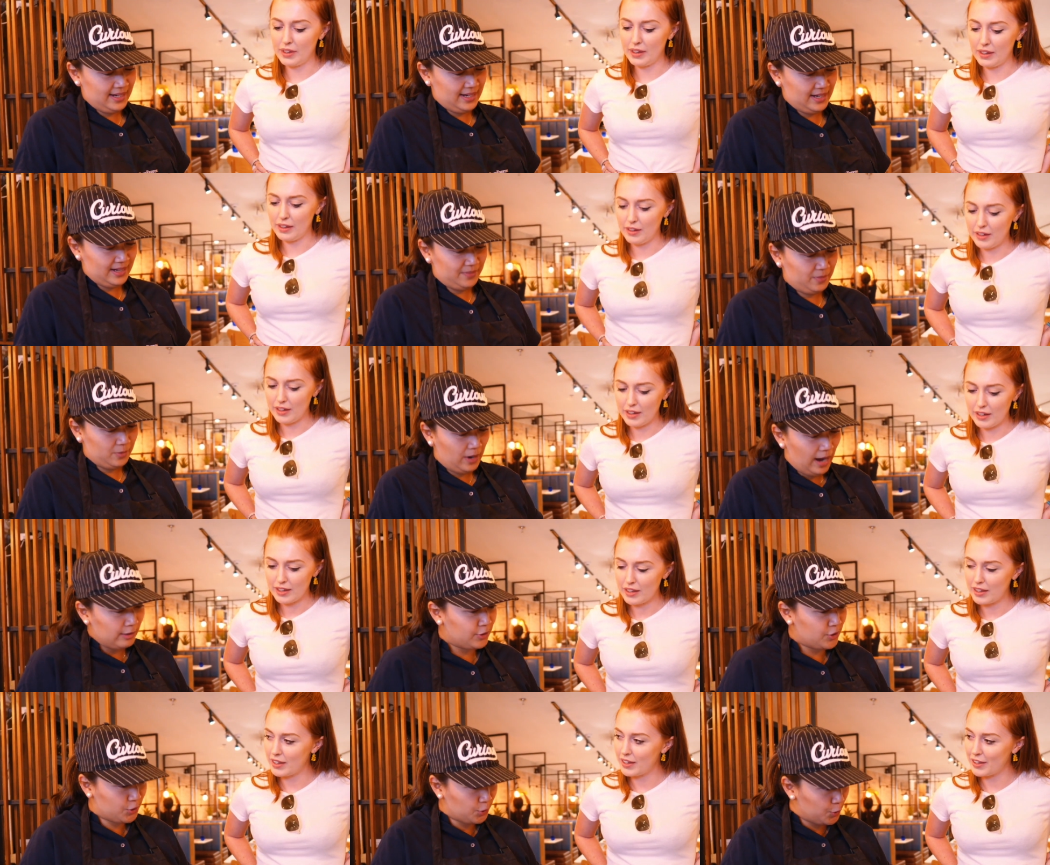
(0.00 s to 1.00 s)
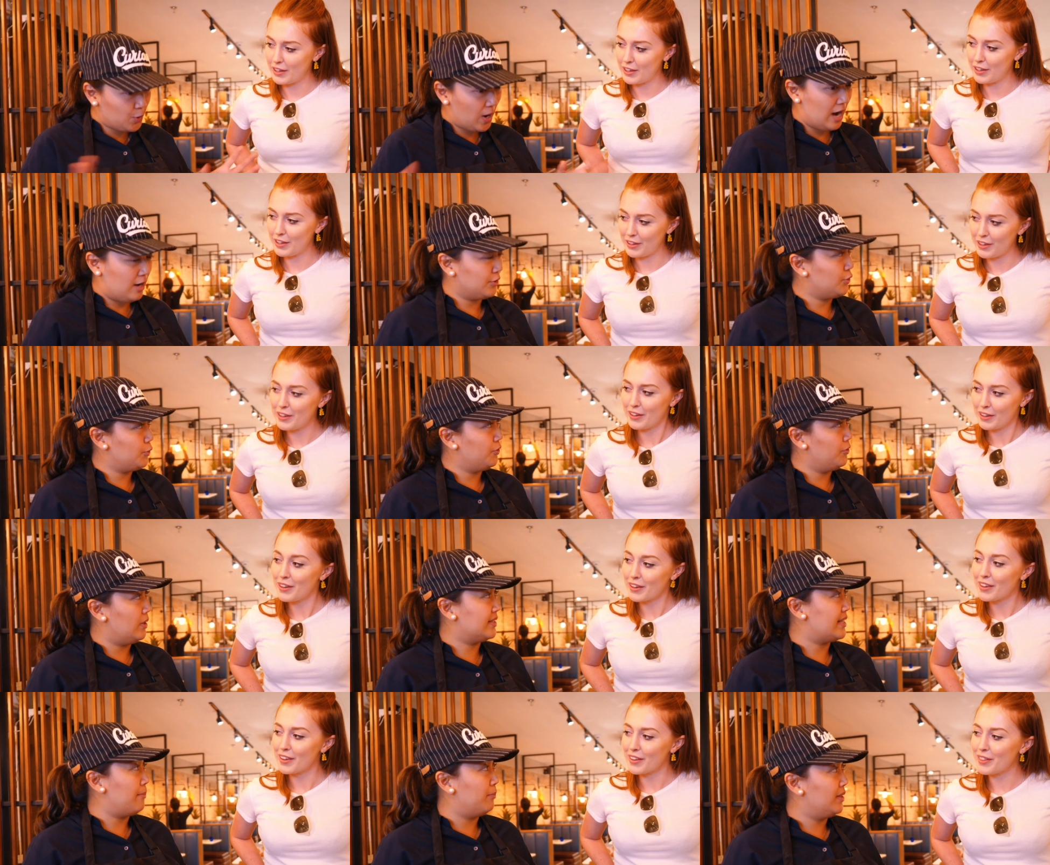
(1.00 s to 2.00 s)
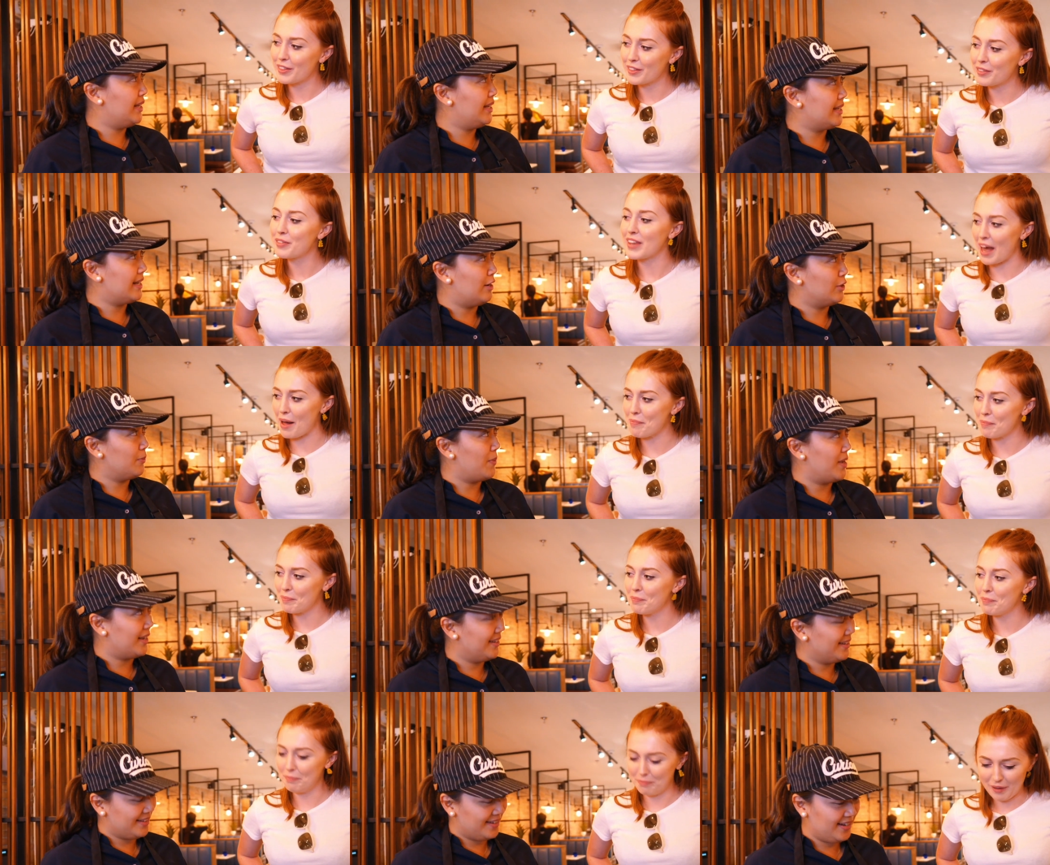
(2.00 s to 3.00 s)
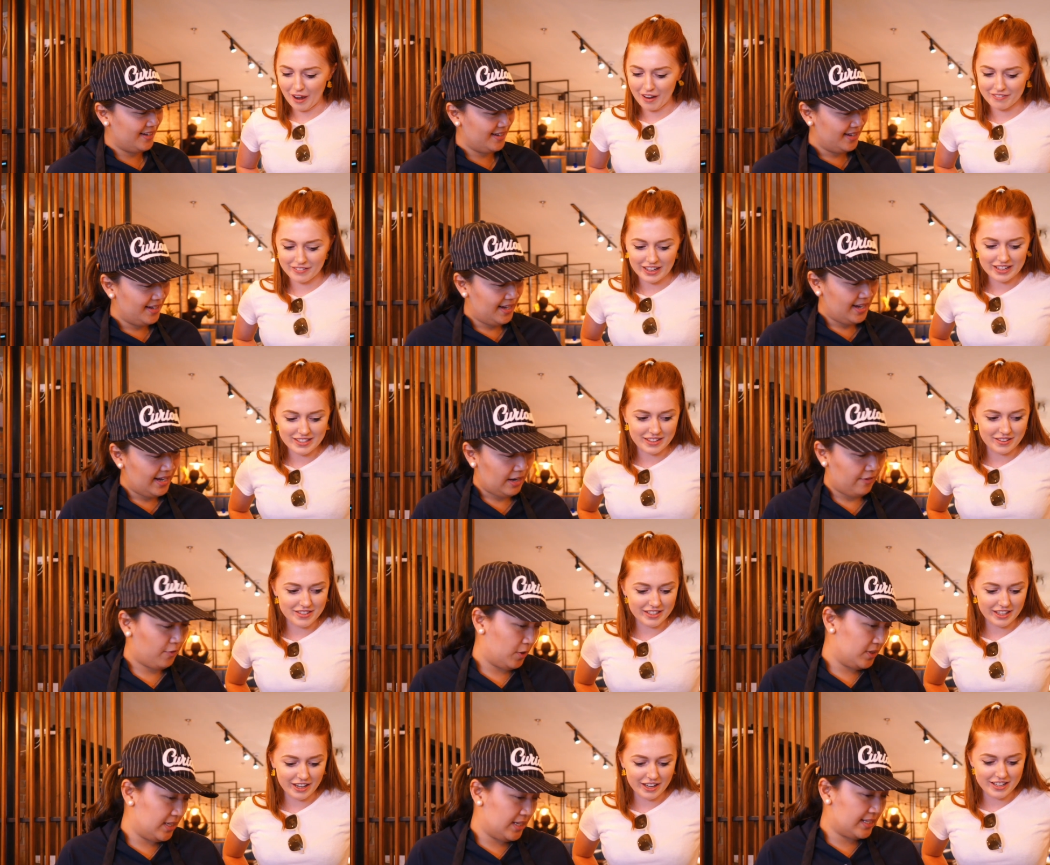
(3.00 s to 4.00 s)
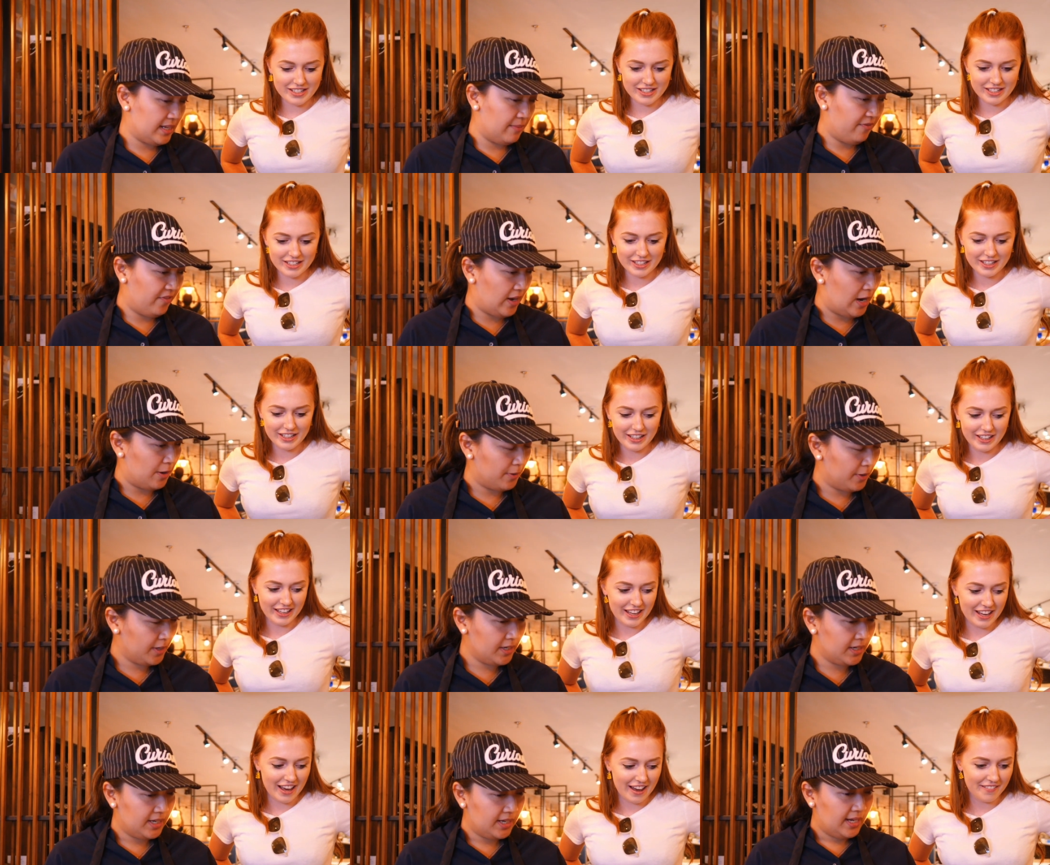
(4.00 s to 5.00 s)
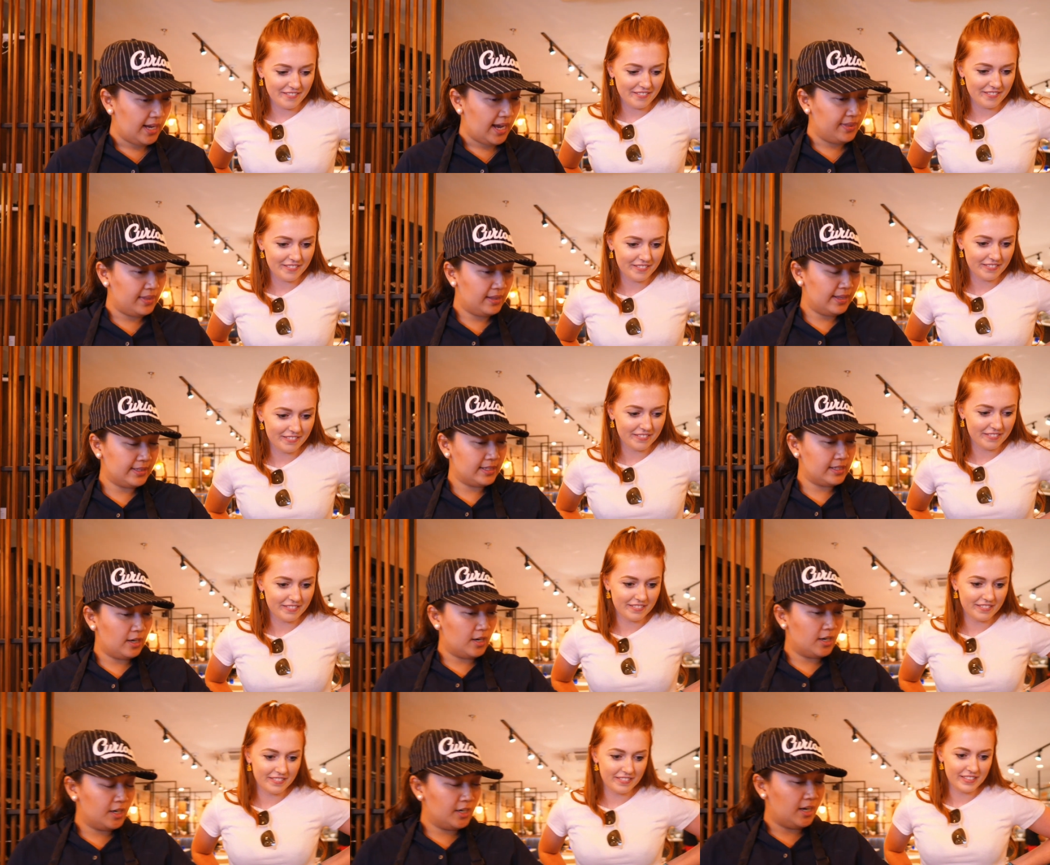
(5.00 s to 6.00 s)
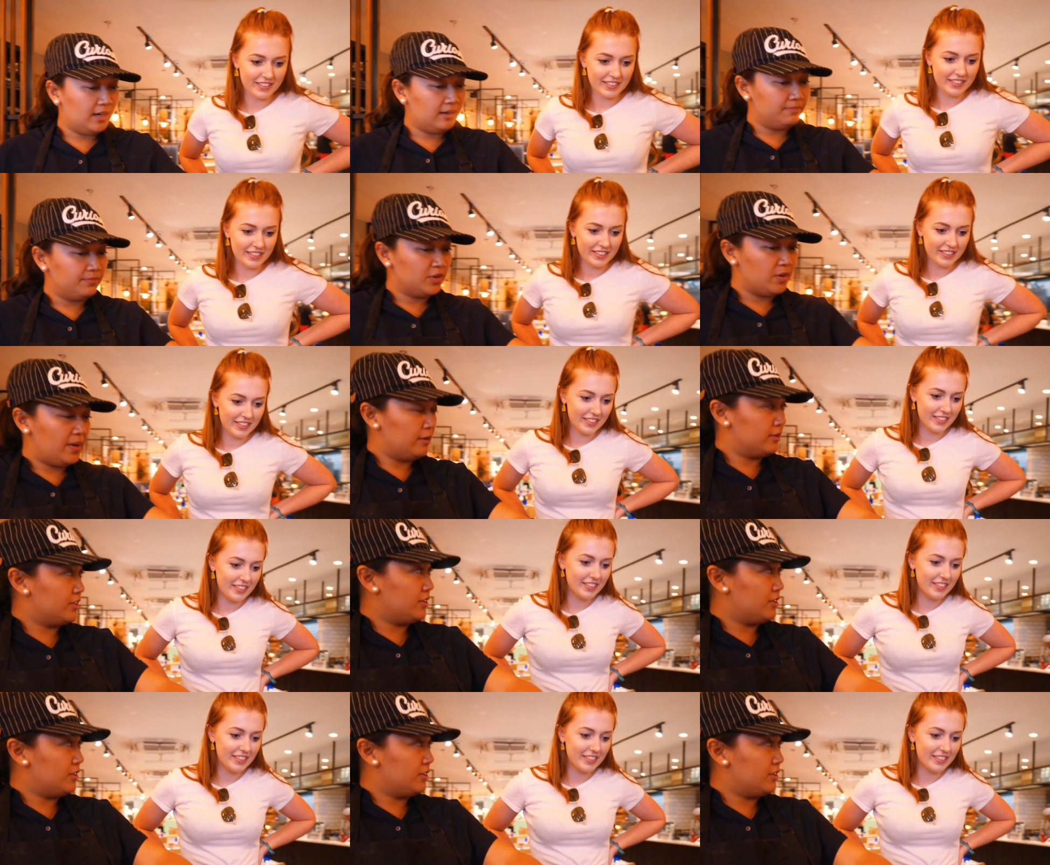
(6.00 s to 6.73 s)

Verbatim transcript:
Speaker 1: um, I'll just show you how to assemble it and how yeah. to make it. Perfect. Sounds of course, good. This is some flour, yeah. and then this is our um, tomato